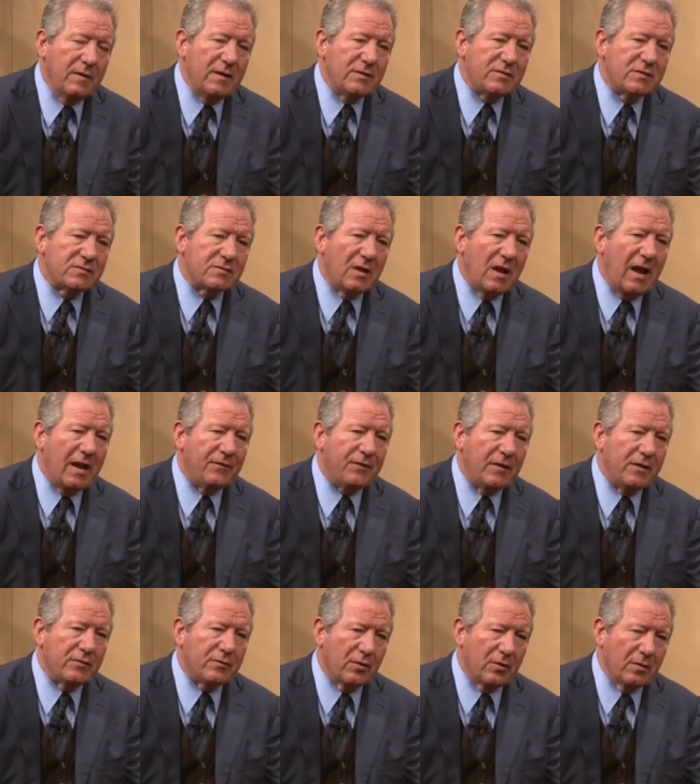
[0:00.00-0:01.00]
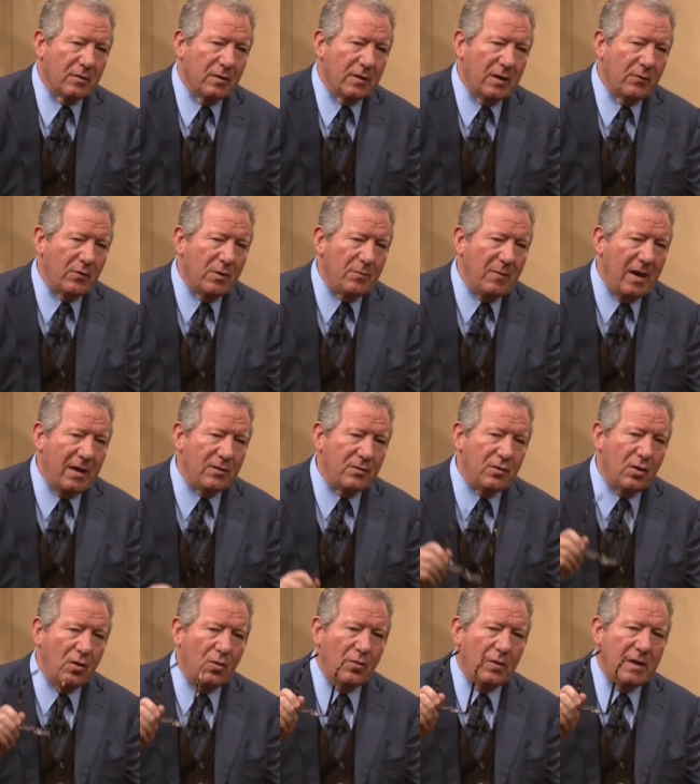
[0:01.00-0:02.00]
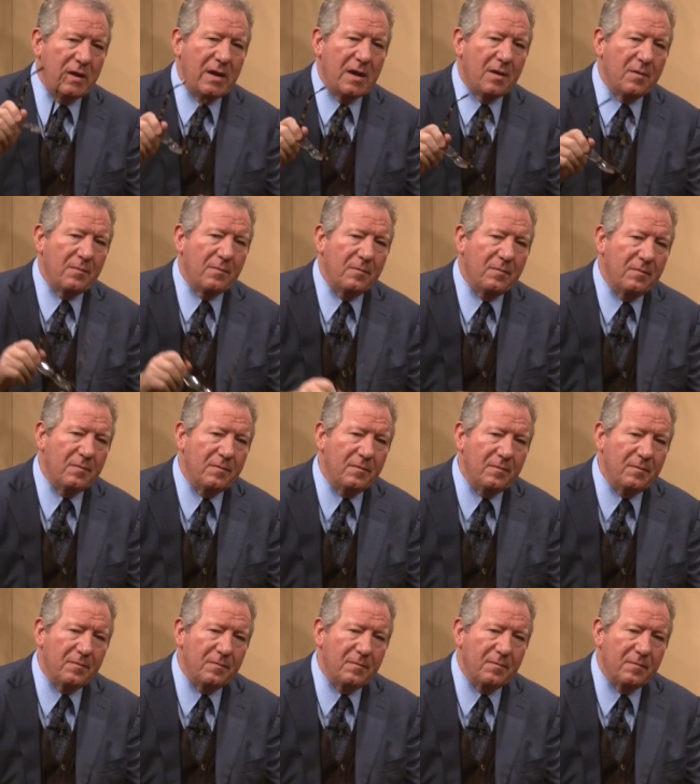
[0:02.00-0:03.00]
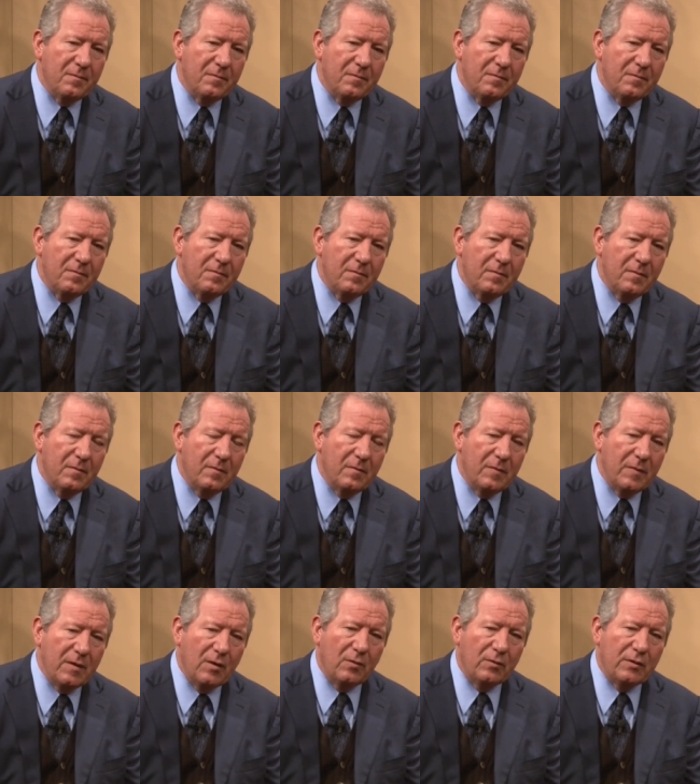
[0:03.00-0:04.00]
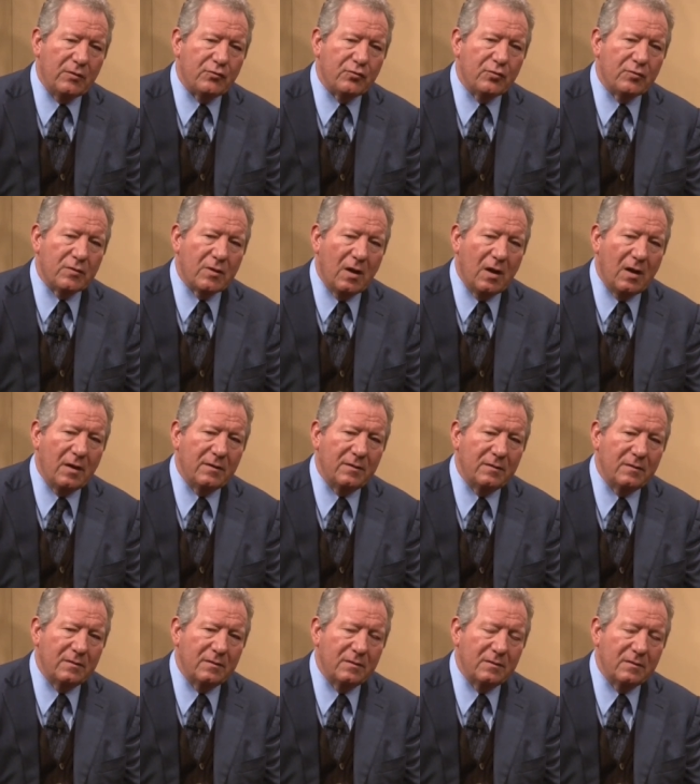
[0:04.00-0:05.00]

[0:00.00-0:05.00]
This is life eternal that we might know Him, the only true God.